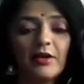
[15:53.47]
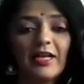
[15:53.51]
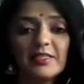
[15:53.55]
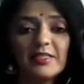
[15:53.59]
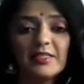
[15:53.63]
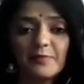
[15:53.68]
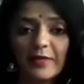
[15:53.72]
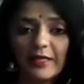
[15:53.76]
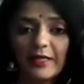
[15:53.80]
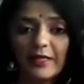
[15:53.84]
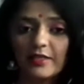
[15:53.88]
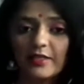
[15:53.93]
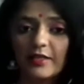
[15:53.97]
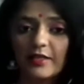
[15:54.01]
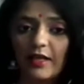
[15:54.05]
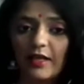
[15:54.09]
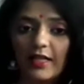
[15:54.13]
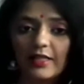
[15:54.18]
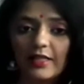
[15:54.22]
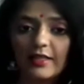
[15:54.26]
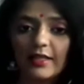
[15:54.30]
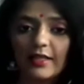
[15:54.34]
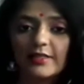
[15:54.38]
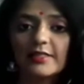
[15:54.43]
Now, as
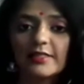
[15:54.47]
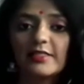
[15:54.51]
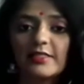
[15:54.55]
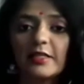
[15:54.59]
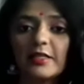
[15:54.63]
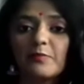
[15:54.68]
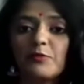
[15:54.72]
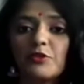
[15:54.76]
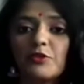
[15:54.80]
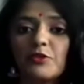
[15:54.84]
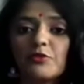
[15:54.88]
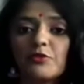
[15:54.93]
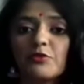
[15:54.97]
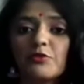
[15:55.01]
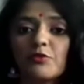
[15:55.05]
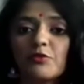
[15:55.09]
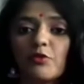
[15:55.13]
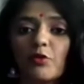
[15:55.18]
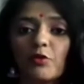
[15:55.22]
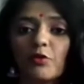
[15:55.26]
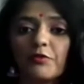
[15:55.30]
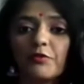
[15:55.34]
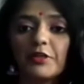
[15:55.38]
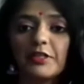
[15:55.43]
mental health has dipped due
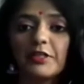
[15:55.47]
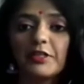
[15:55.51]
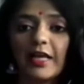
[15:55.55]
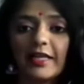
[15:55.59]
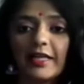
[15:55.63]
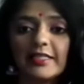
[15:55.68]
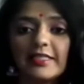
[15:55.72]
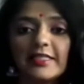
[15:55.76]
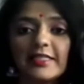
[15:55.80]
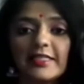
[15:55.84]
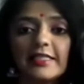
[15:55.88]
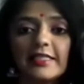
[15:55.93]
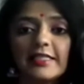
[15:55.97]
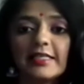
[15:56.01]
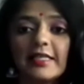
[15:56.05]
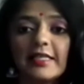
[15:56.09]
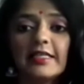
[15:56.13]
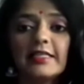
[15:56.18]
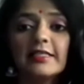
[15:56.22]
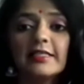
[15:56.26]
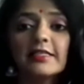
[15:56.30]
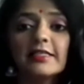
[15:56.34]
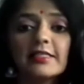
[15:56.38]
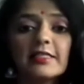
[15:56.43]
to COVID-19,
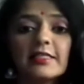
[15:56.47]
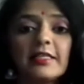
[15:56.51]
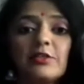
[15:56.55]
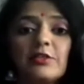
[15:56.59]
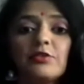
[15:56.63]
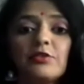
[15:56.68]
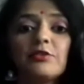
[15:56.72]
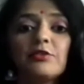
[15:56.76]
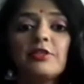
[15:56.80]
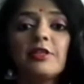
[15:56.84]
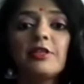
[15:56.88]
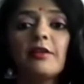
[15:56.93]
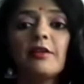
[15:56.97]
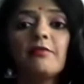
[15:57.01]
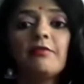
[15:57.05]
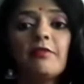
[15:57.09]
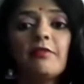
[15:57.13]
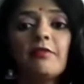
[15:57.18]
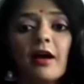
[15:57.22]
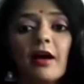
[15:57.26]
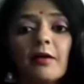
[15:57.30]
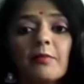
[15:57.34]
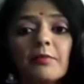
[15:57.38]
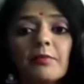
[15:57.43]
leaders need to
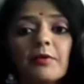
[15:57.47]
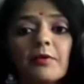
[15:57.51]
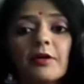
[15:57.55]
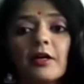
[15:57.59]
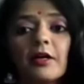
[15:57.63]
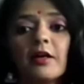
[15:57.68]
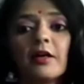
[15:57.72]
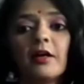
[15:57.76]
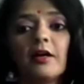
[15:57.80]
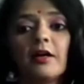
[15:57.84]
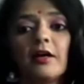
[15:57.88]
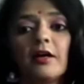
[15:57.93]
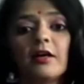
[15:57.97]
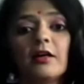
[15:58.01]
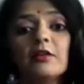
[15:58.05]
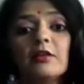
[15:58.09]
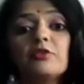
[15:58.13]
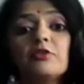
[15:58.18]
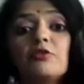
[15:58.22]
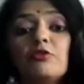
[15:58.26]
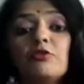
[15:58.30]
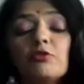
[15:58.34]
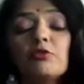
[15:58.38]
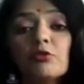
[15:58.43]

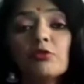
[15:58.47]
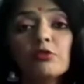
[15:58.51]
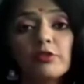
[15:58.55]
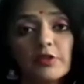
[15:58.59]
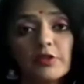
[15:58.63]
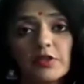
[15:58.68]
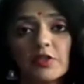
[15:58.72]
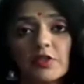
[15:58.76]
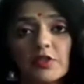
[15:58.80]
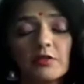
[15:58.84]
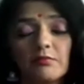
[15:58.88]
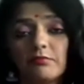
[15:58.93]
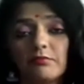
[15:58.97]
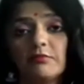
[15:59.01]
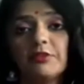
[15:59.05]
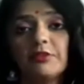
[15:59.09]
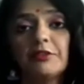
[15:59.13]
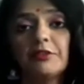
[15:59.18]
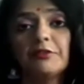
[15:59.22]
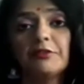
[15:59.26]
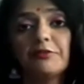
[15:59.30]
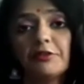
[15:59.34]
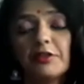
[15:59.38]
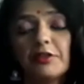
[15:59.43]
develop tools,
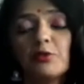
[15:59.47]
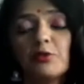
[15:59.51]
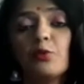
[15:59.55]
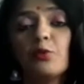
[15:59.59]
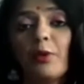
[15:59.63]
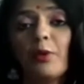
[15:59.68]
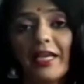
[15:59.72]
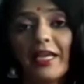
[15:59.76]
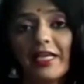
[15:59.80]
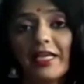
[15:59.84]
different